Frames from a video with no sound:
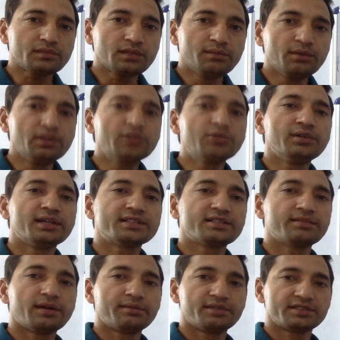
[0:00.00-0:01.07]
molecule as a
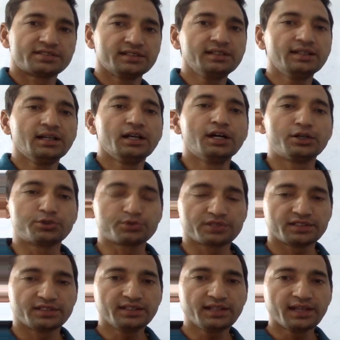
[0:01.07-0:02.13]
vibrational
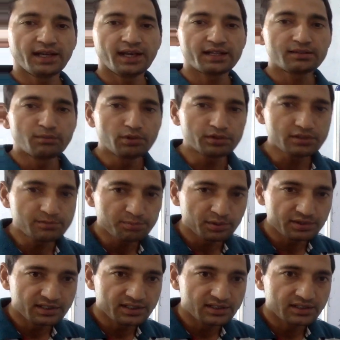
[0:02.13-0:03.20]
rotator. And more
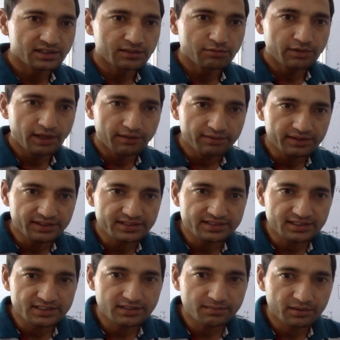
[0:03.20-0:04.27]
importantly, we haven't
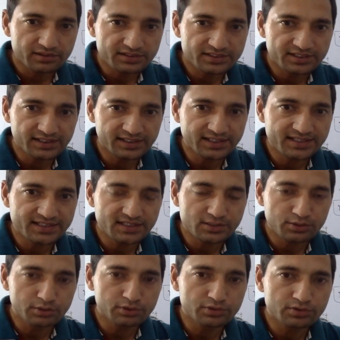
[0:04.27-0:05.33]
discussed about this delta Z is
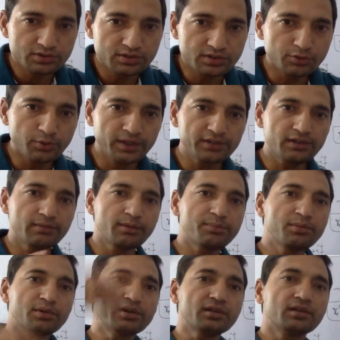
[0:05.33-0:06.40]
equal to 0, where you have a
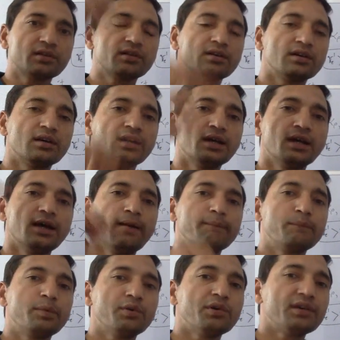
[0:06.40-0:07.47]

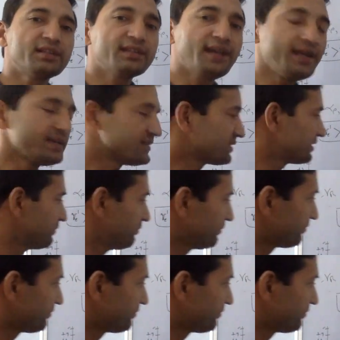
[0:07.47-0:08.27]
pure lines